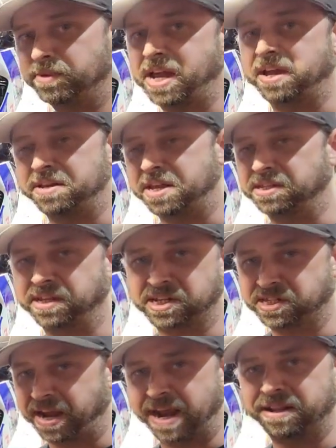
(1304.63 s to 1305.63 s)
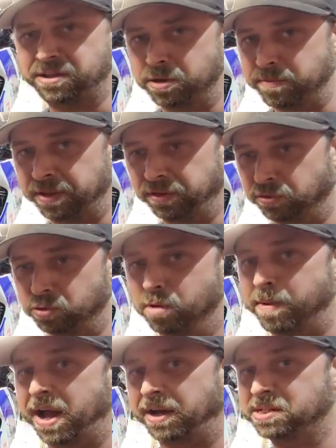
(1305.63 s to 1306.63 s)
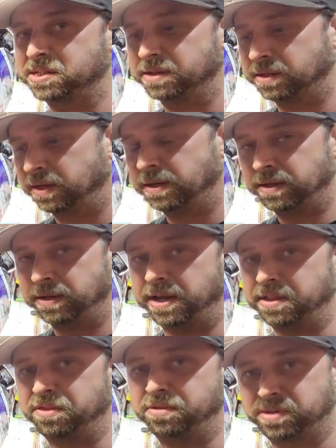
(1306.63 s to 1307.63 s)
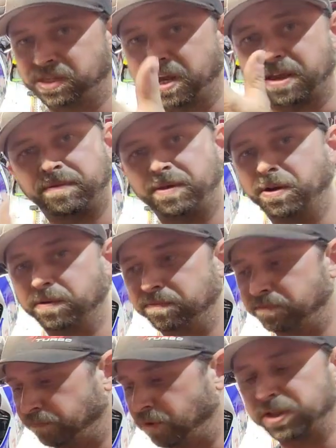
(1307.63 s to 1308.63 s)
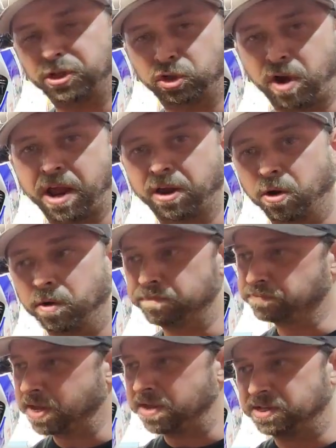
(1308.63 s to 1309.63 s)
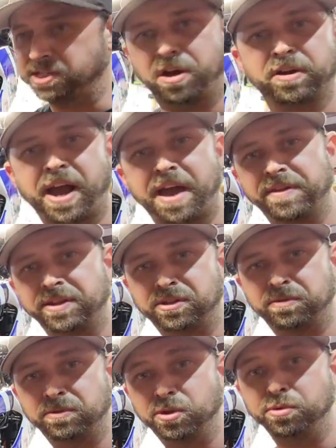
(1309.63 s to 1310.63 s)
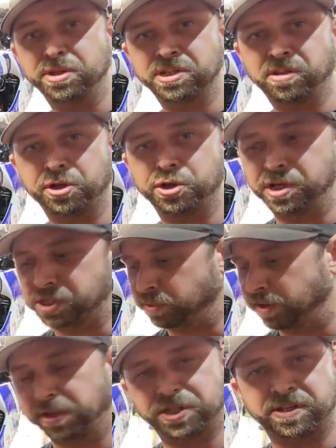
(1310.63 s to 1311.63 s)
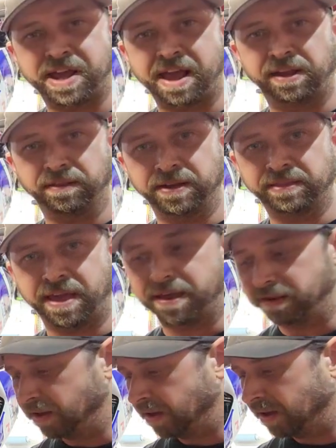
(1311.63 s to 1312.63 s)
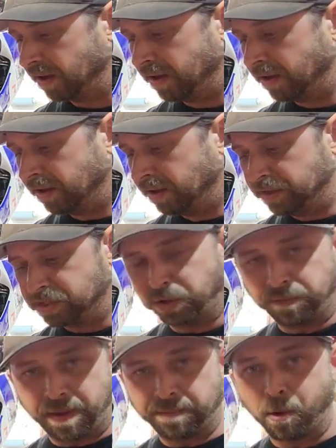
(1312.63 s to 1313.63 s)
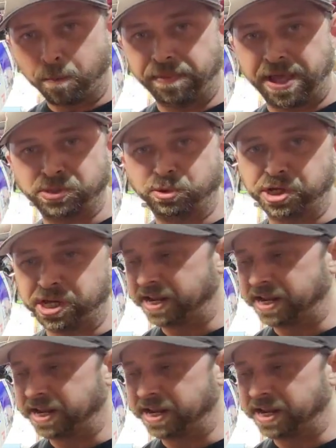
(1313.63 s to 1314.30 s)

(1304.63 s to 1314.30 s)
techniques. Like I said, add it to your mental toolbox and say, you know, if you're at the track, go, hey, I saw a guy that tunes his clutch this way. Let's attack it like that. So I'm hoping that's what you